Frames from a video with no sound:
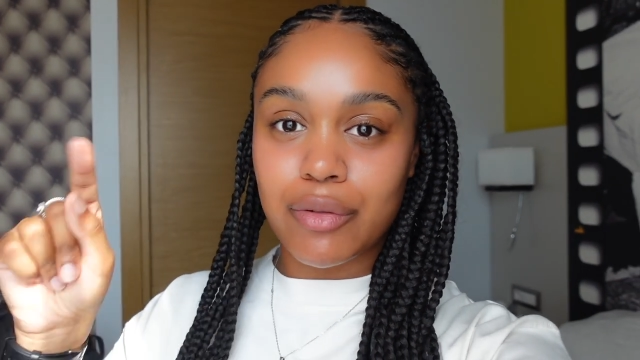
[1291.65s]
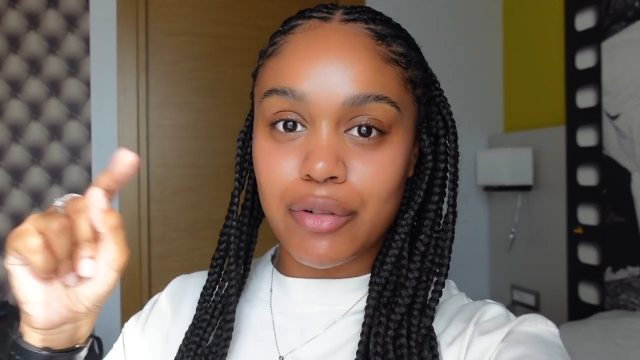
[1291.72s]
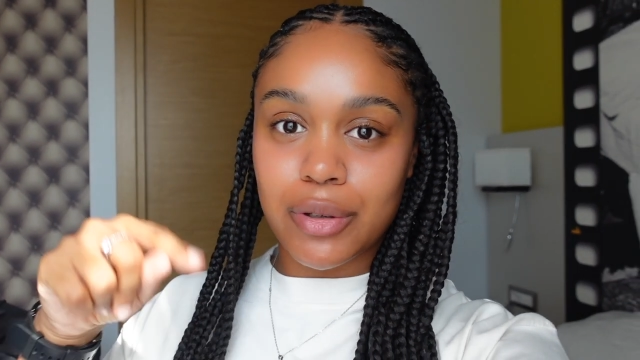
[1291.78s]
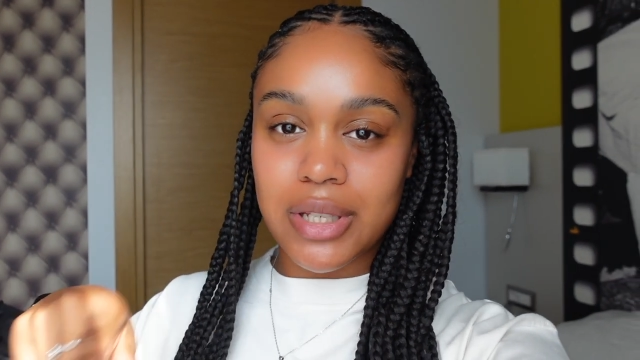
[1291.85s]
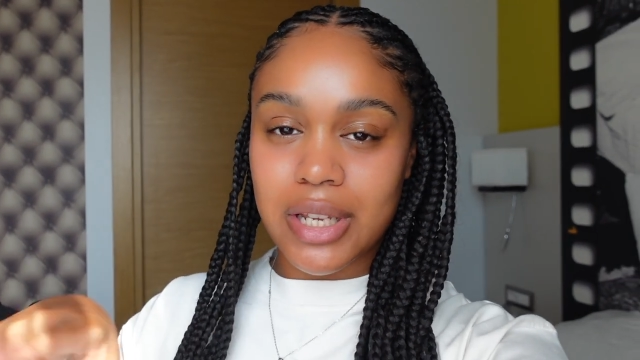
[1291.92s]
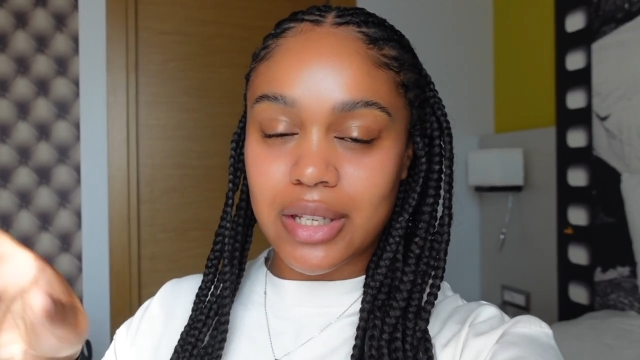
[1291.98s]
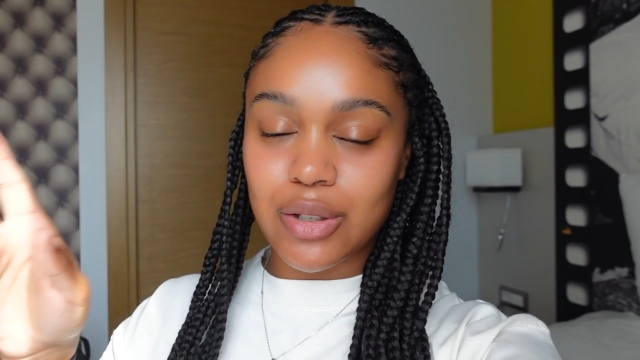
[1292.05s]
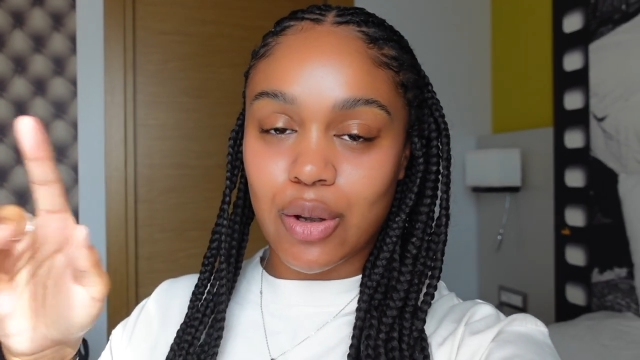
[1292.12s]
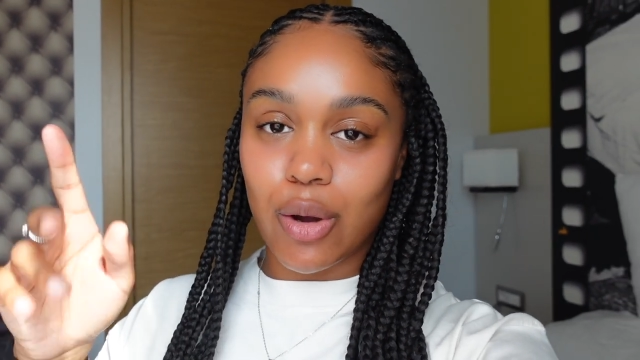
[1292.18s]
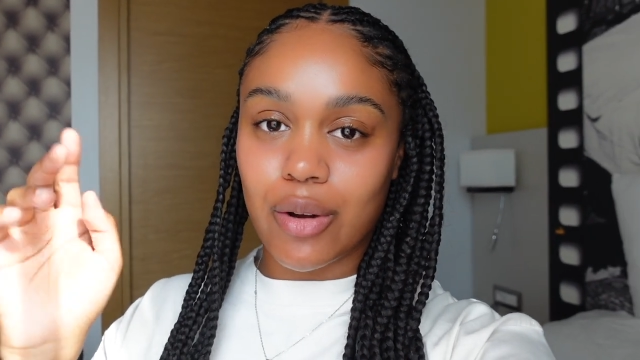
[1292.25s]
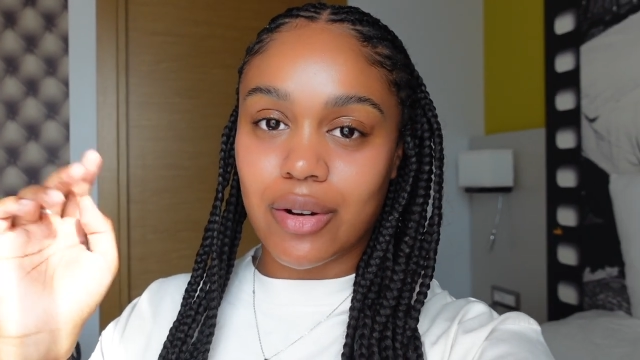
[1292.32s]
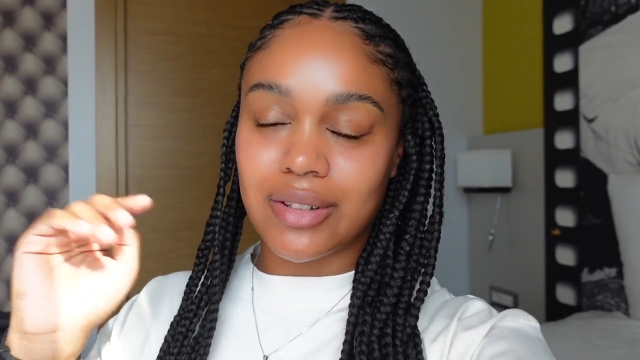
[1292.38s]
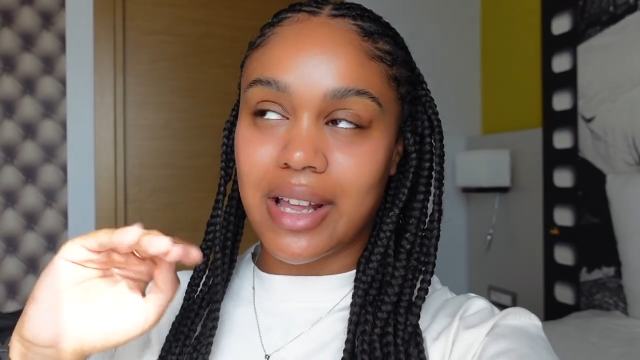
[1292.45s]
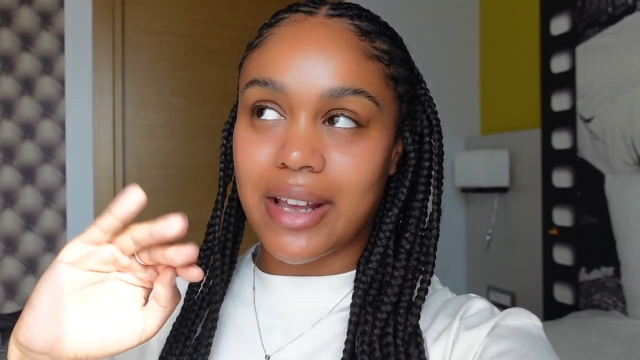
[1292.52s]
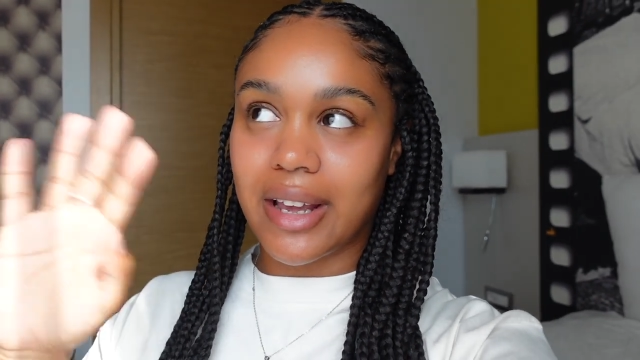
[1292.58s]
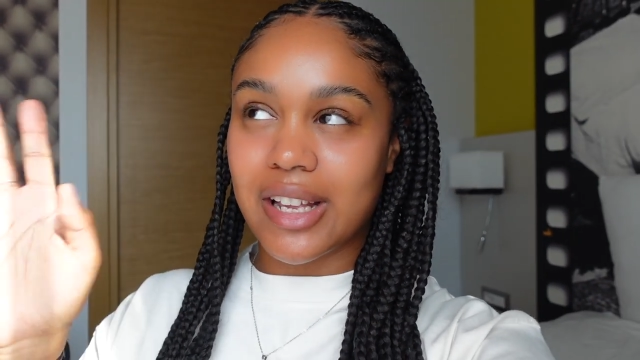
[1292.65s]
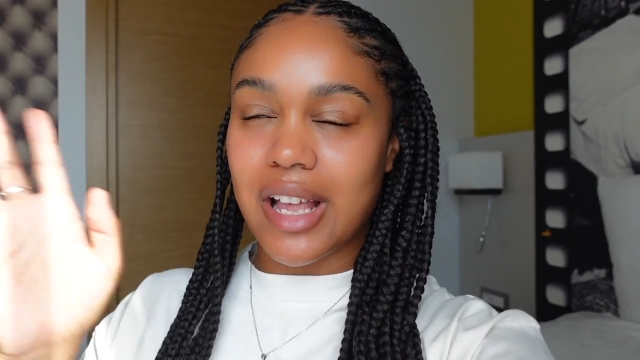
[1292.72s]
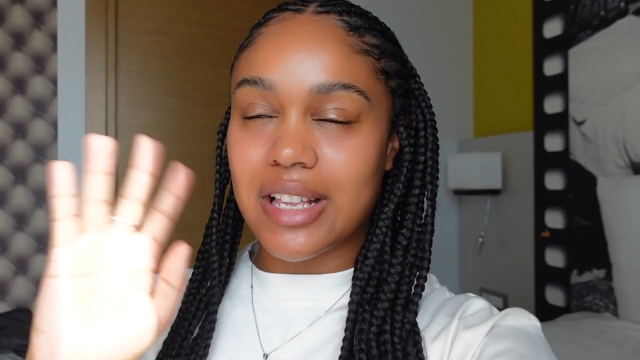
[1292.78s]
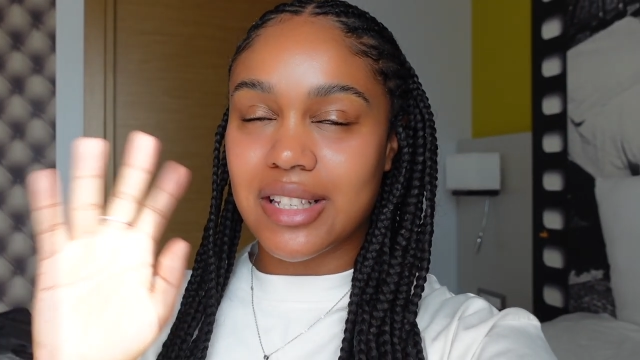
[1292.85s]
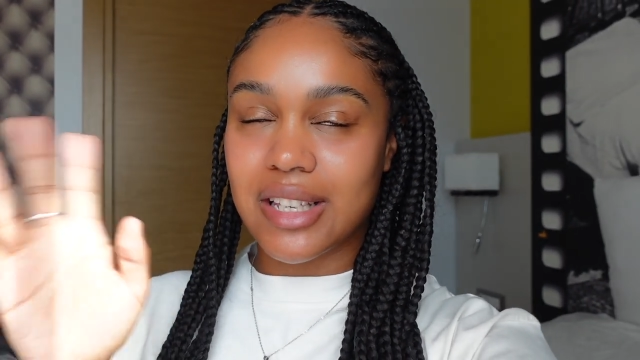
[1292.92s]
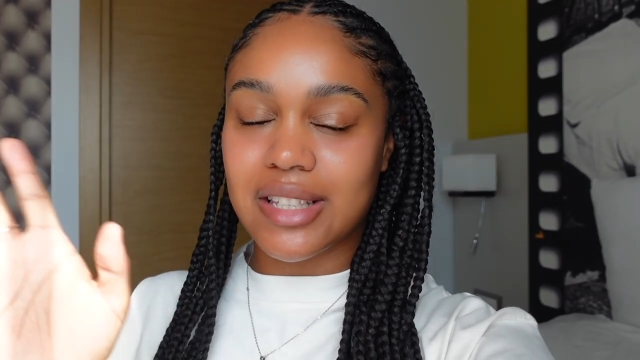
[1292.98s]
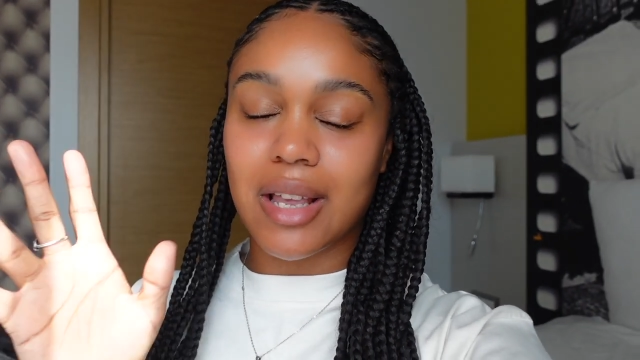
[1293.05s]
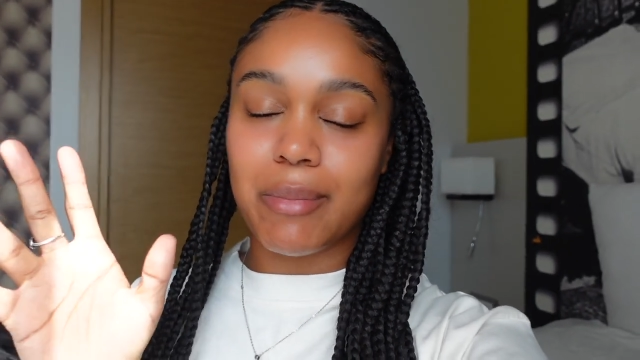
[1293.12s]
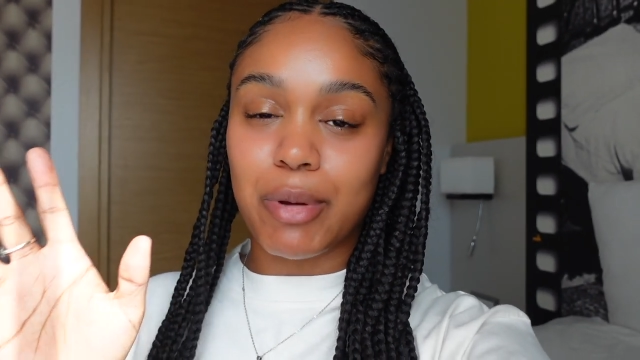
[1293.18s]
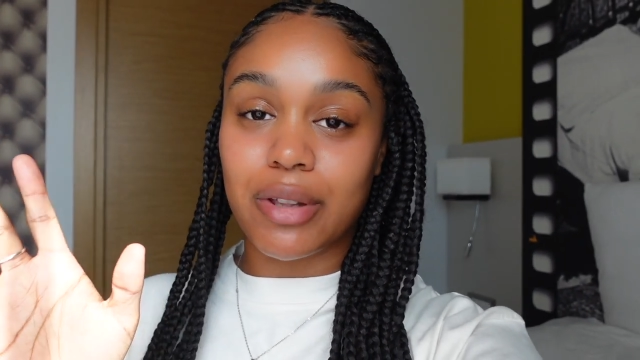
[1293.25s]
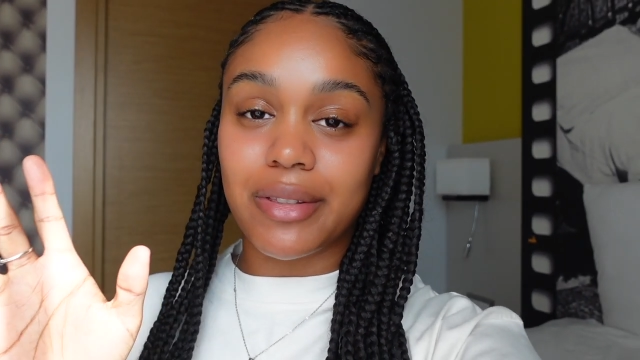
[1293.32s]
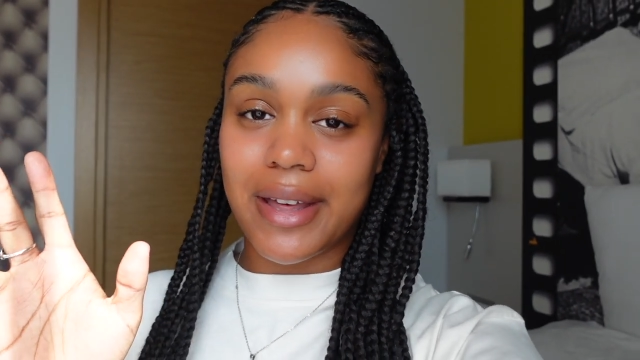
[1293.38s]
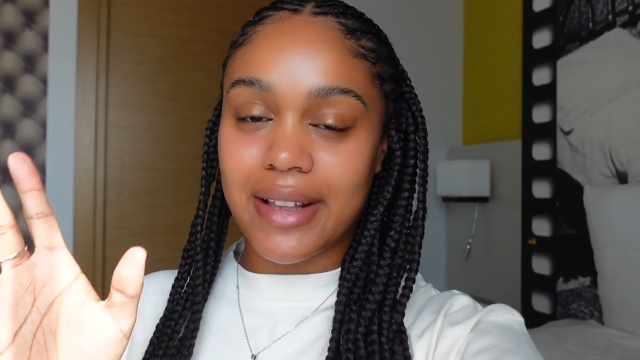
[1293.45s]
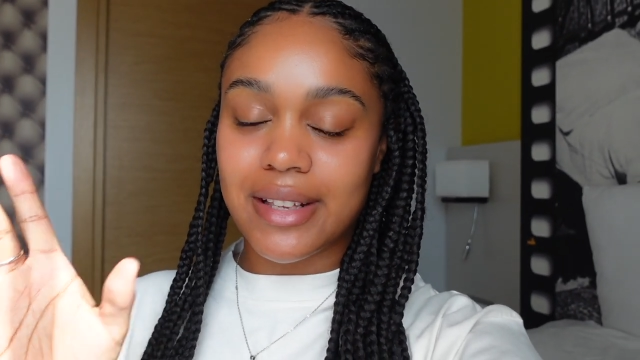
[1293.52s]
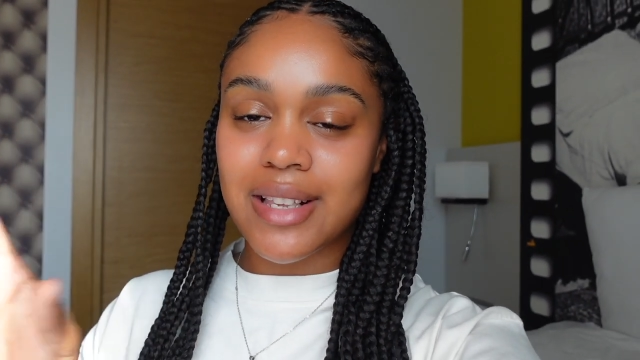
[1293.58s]
through TikTok like since I
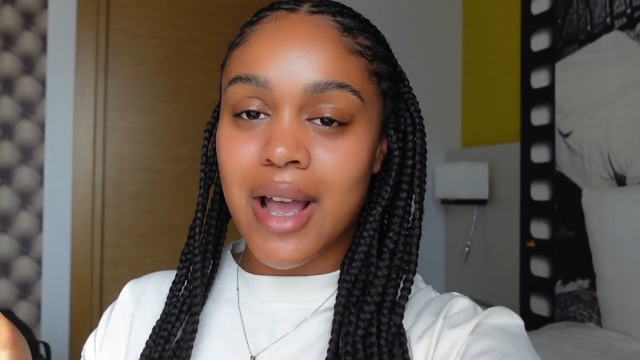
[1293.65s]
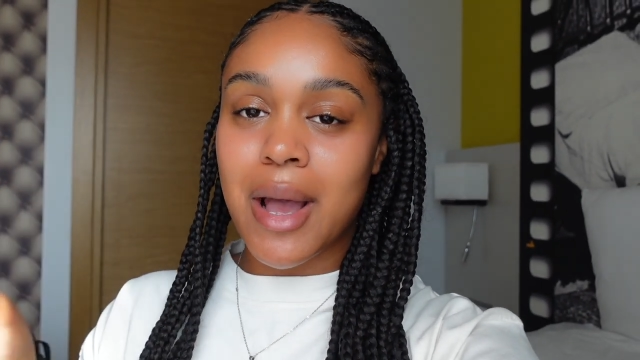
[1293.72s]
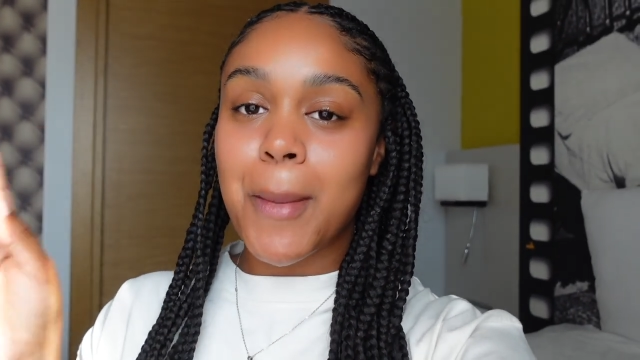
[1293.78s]
booked this,